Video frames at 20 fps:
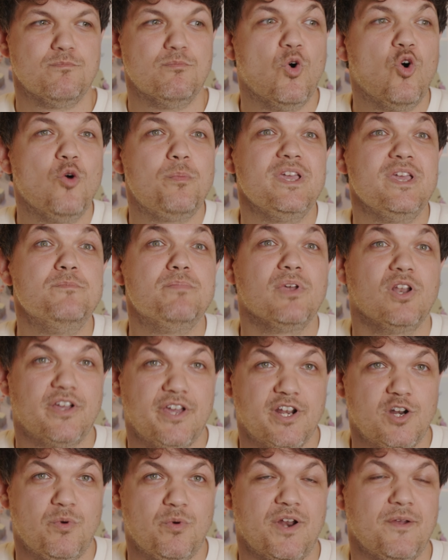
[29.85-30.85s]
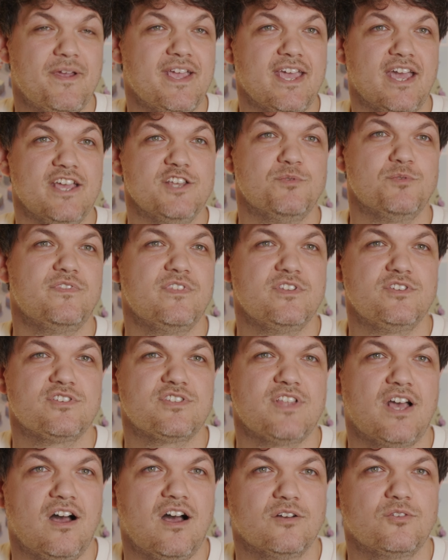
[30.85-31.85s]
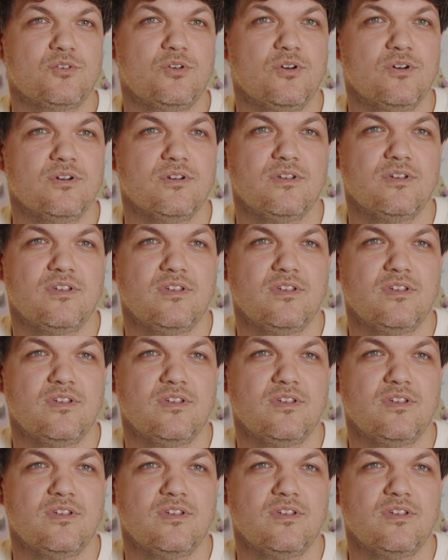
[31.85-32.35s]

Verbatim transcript: more people are going to want to engage with than just the hardcore.